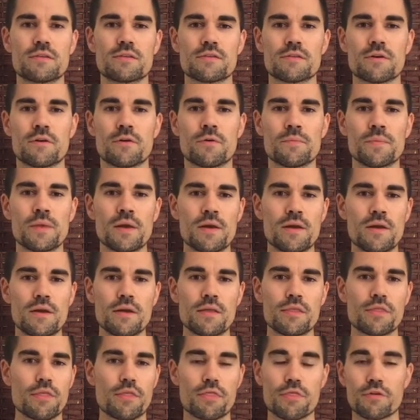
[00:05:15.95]
So
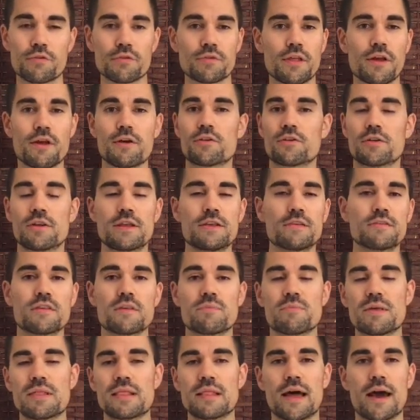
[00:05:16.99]
the third layer could
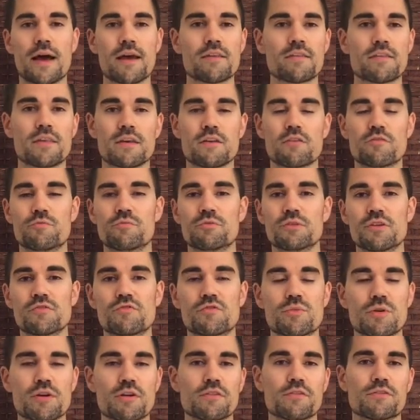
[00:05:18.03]
easily be lies that you've
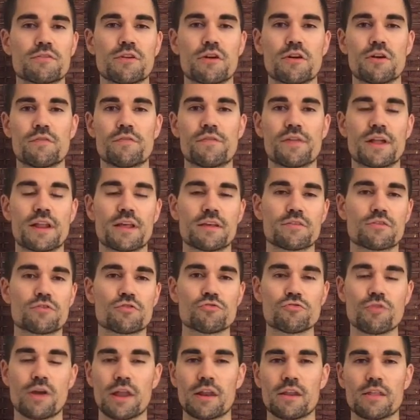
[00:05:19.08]
believed about yourself that has
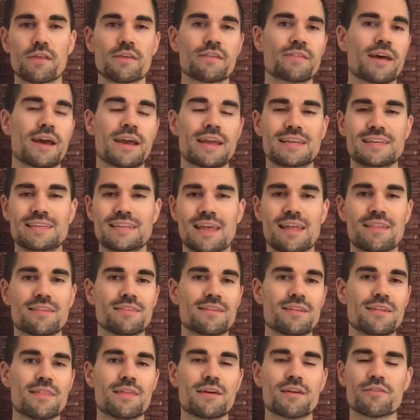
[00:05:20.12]
created this
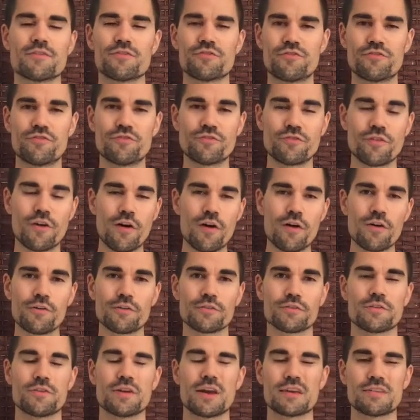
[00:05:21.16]
identity that is
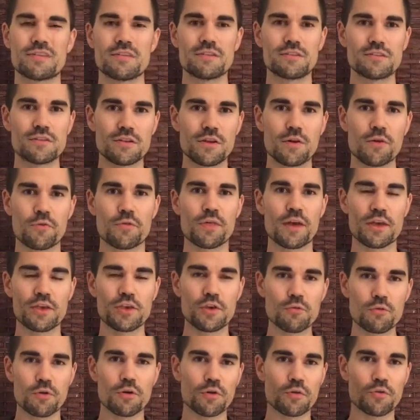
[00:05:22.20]
false. You guys need to know that
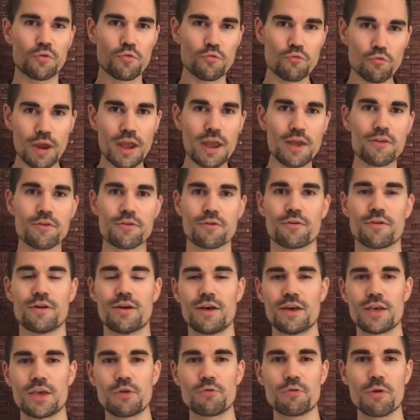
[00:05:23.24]
you are greater,
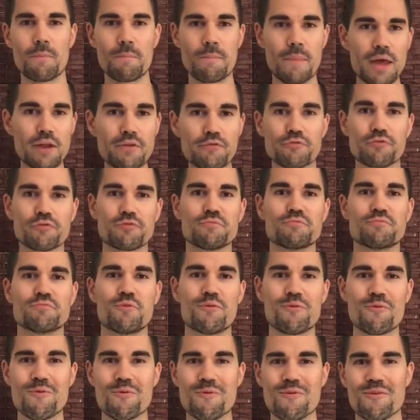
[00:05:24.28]
you are meant for
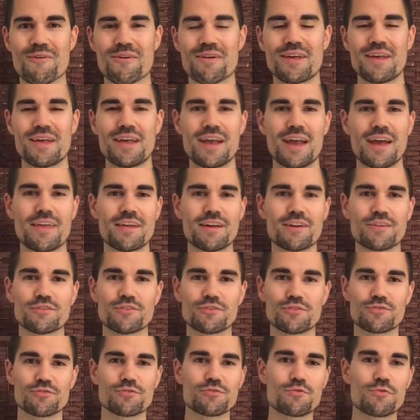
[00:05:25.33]
more, and that is
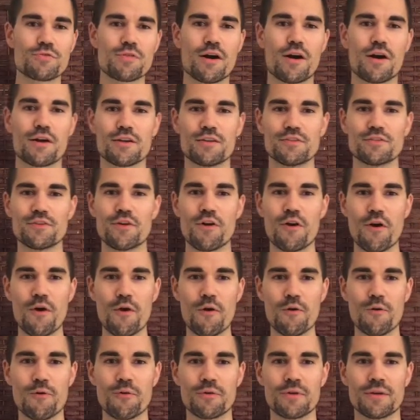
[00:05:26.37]
a truth on its
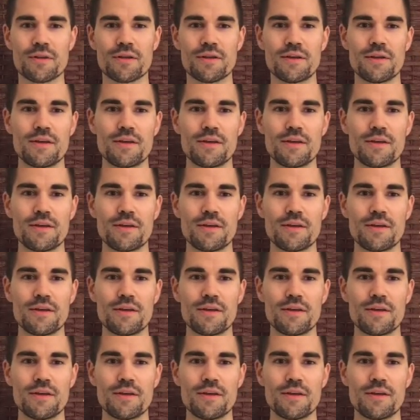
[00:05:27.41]
own.